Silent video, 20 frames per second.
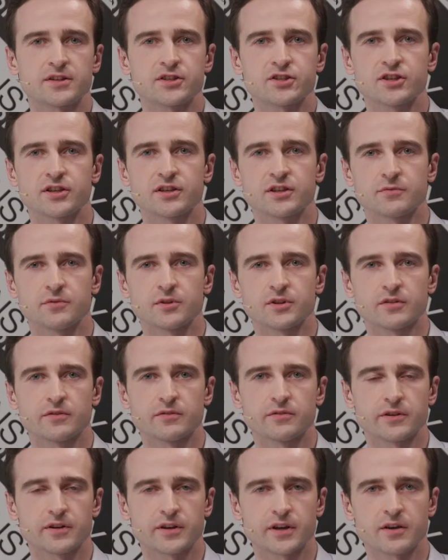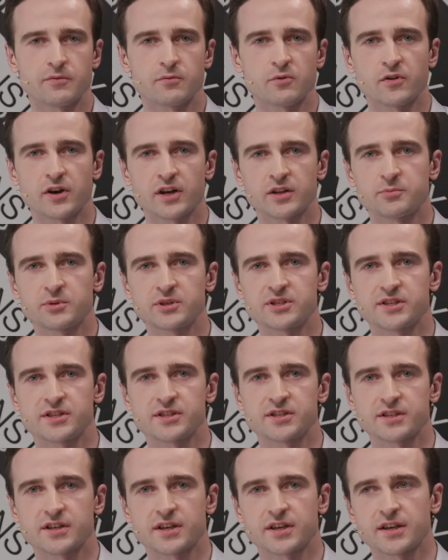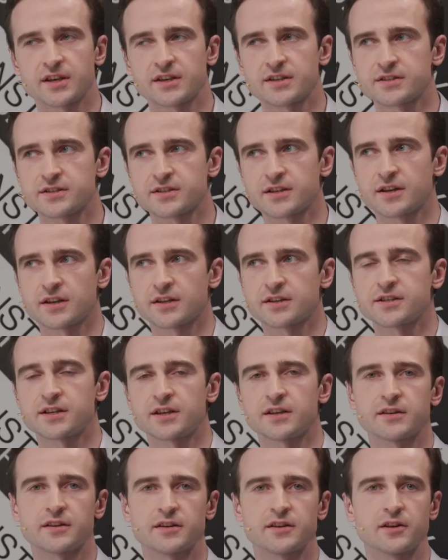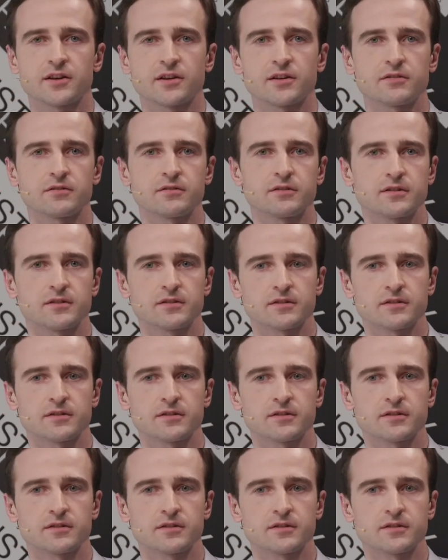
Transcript: Giri will have white pieces against Alexeyenko Kirill.